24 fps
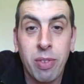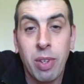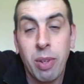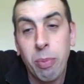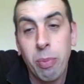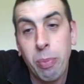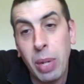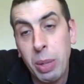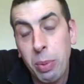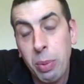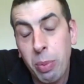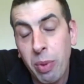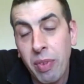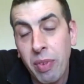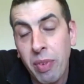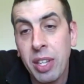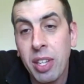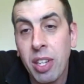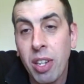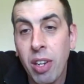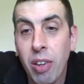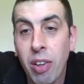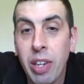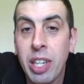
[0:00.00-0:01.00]
people with
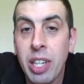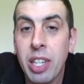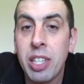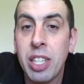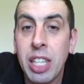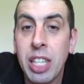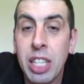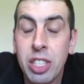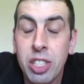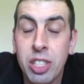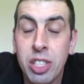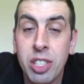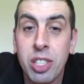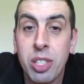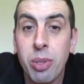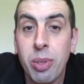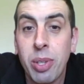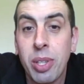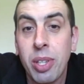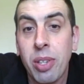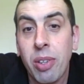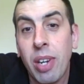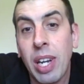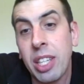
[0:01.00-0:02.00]
underlying conditions who are
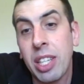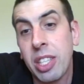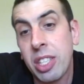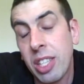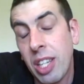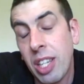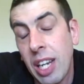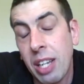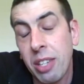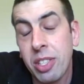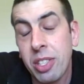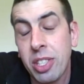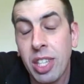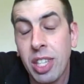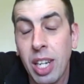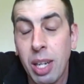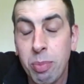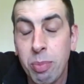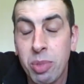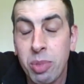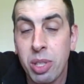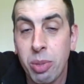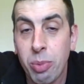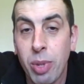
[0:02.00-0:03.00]
not actually allowed to come
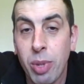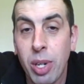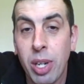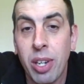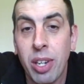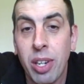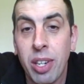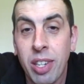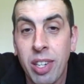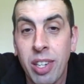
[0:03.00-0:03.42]
to work.